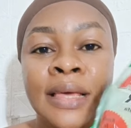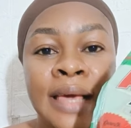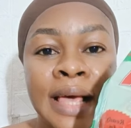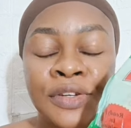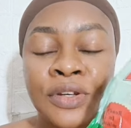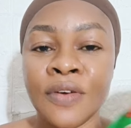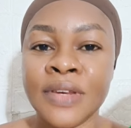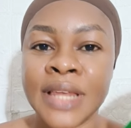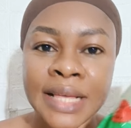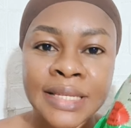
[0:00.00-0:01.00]
it gets rid
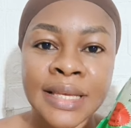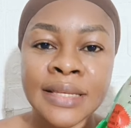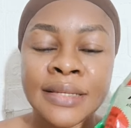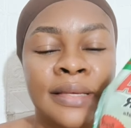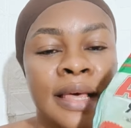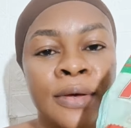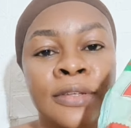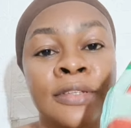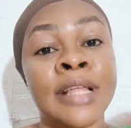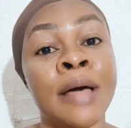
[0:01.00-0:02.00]
of dead skin
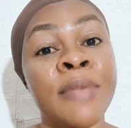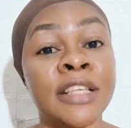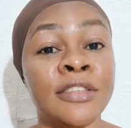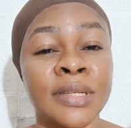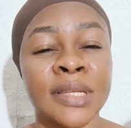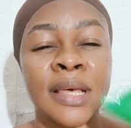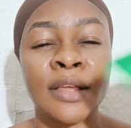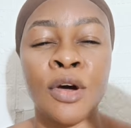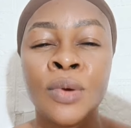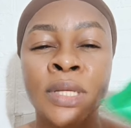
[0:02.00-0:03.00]
cells that makes your
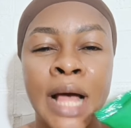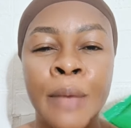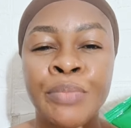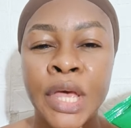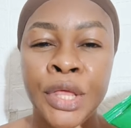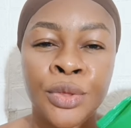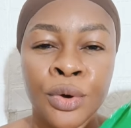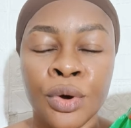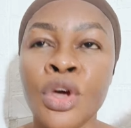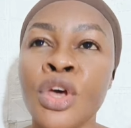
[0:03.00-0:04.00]
skin always appear
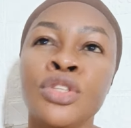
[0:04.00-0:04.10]
dull